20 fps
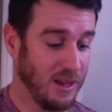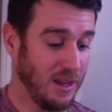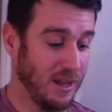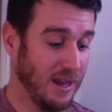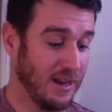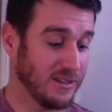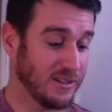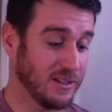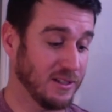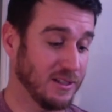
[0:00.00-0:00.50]

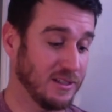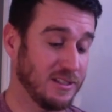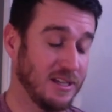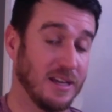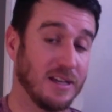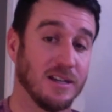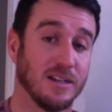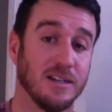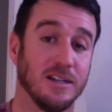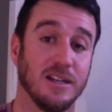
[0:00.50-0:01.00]
And it's going to
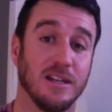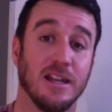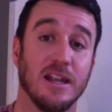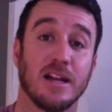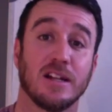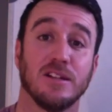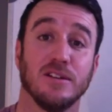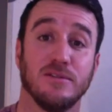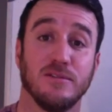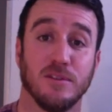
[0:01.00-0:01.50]
take a
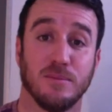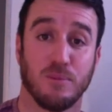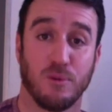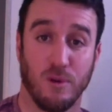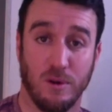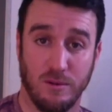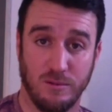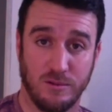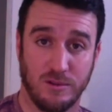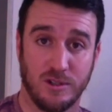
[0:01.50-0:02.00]
collective
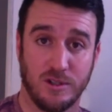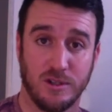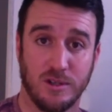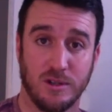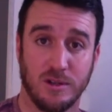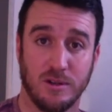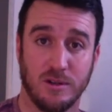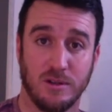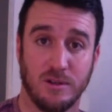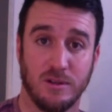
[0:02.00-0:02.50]
approach
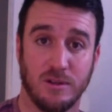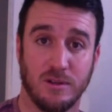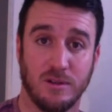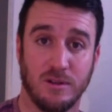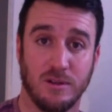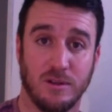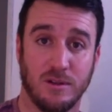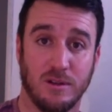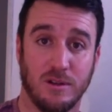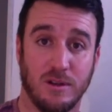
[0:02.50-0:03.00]

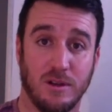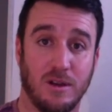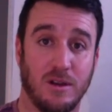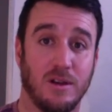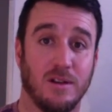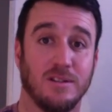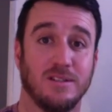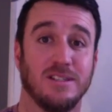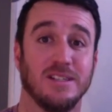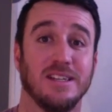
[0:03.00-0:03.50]

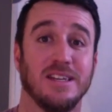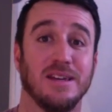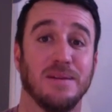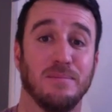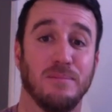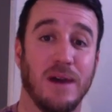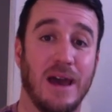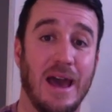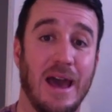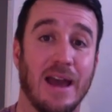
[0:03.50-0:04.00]
to
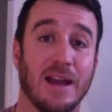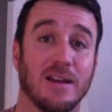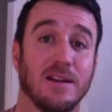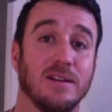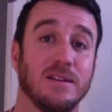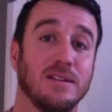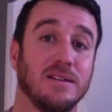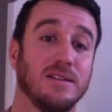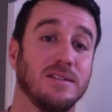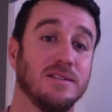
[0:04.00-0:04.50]
get back
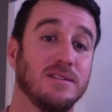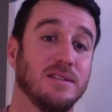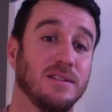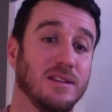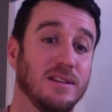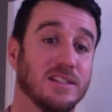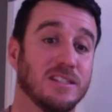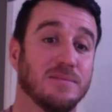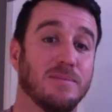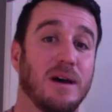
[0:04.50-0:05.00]
to
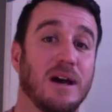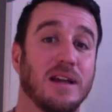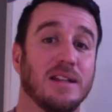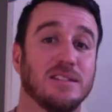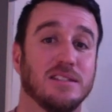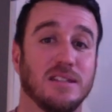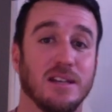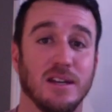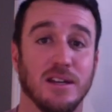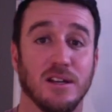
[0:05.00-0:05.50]
this
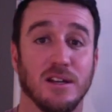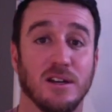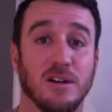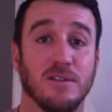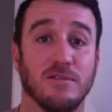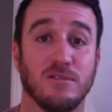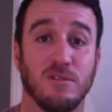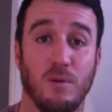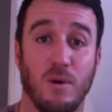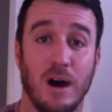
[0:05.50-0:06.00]
mindset
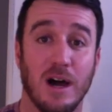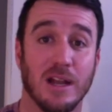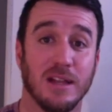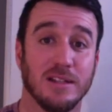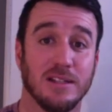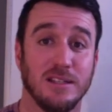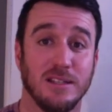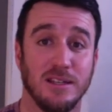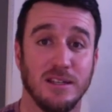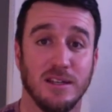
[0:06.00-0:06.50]
of
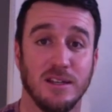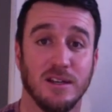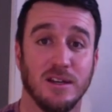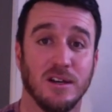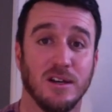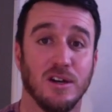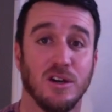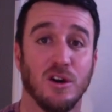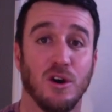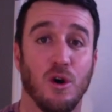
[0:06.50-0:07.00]
quality
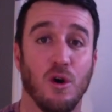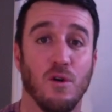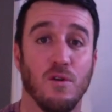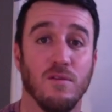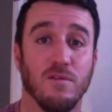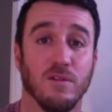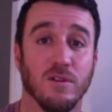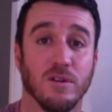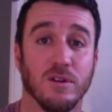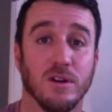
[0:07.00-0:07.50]

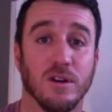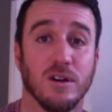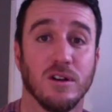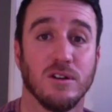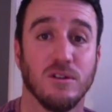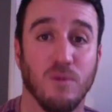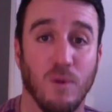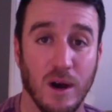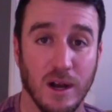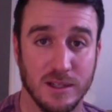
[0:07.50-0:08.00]
over
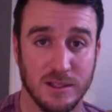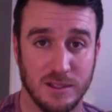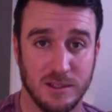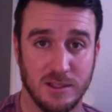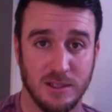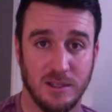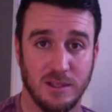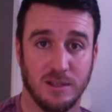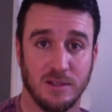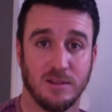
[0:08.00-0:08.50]

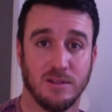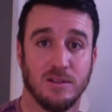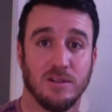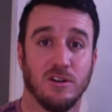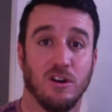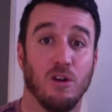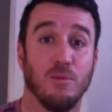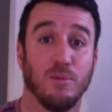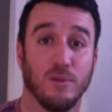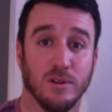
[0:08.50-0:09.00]
quantity.
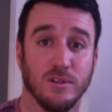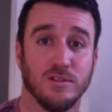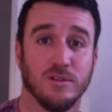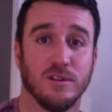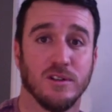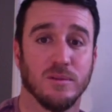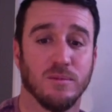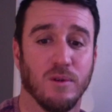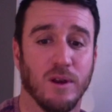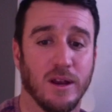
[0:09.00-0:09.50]
Hope you're
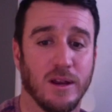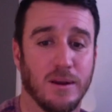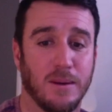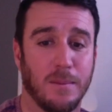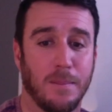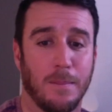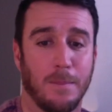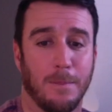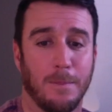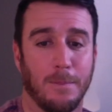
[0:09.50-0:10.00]
enjoying your break.